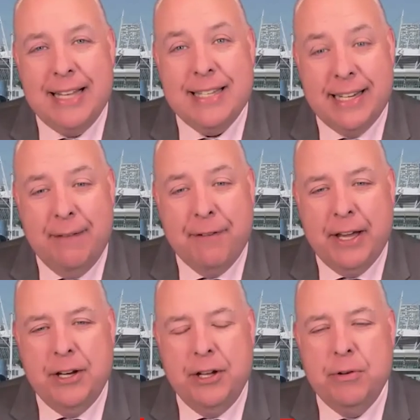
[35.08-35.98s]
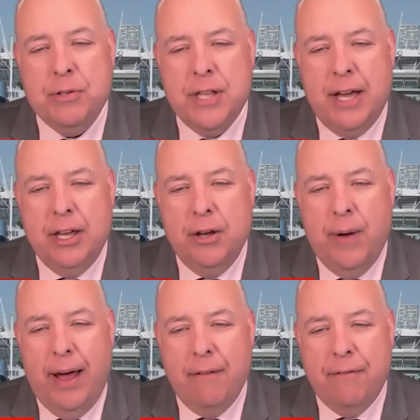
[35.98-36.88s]
significant news that you
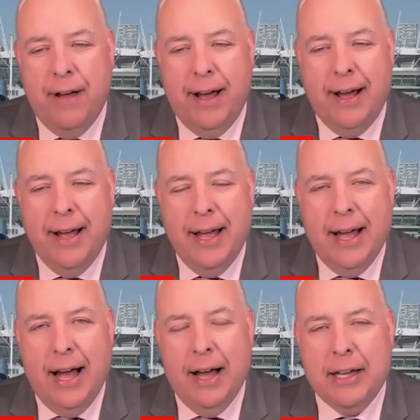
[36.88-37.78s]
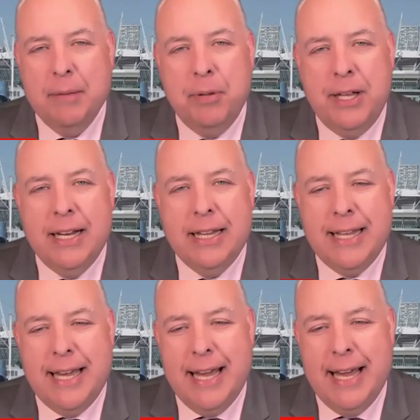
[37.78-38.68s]
have uh, uh, completed
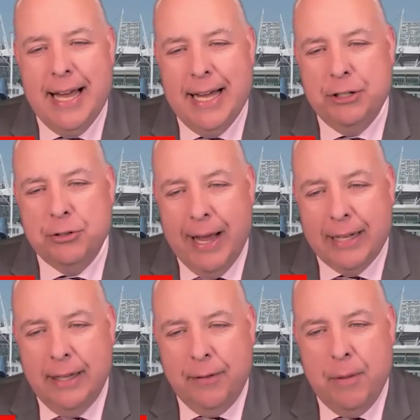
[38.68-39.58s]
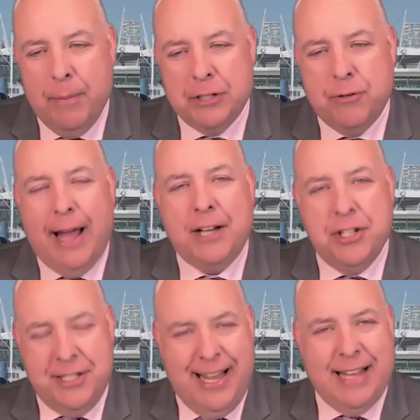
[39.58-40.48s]
the uh, direct lithium
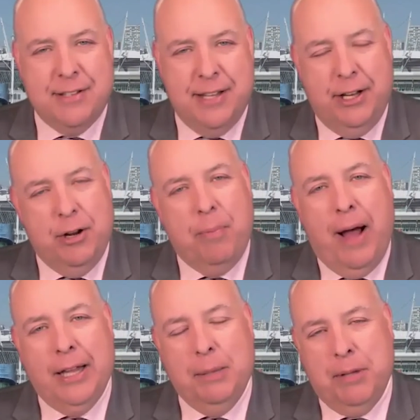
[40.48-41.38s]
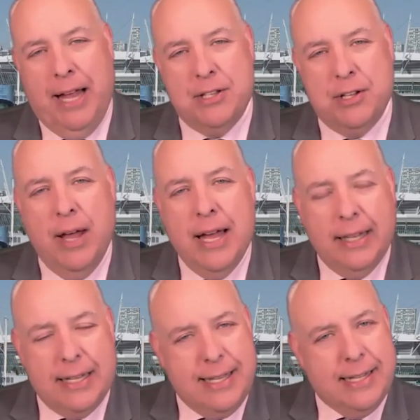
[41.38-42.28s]
extraction testing in your pilot plant. So
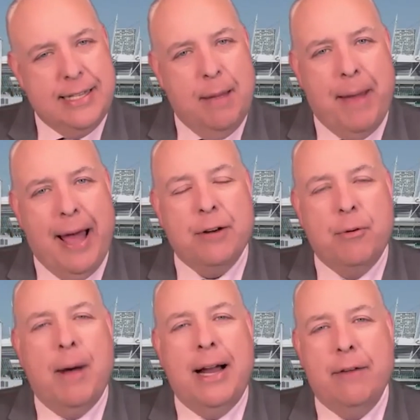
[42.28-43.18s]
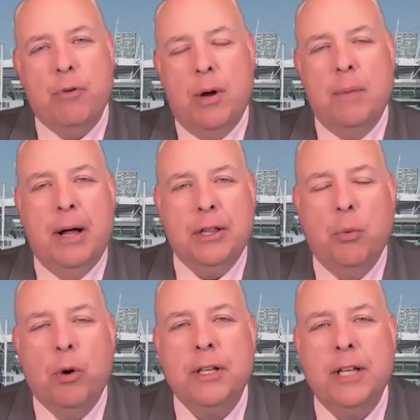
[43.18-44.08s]
let's take a step back and remind everyone about the
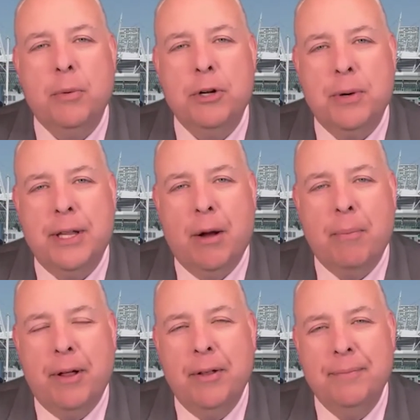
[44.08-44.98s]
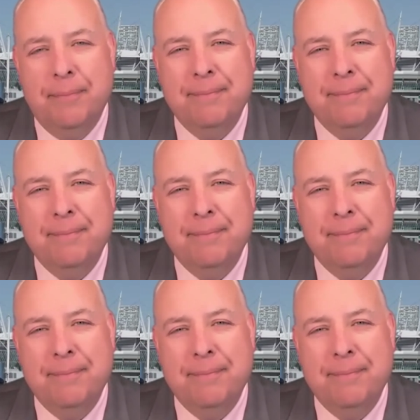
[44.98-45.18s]
work that you were doing there, Bill.